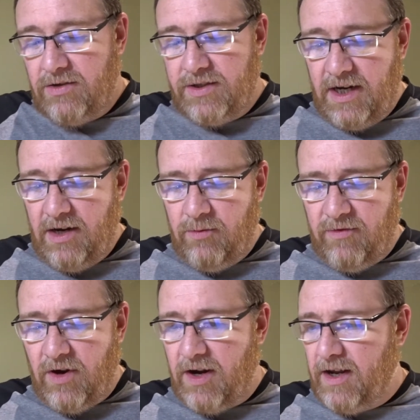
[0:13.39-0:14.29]
today we've
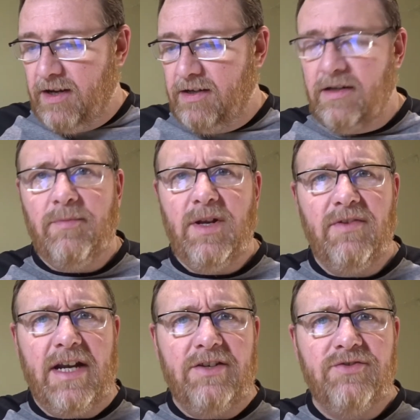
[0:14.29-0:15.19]
got a bit of
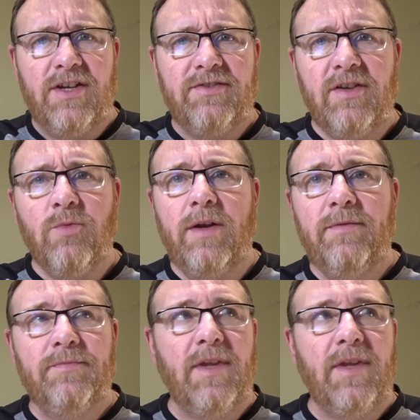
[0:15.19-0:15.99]
an interesting one.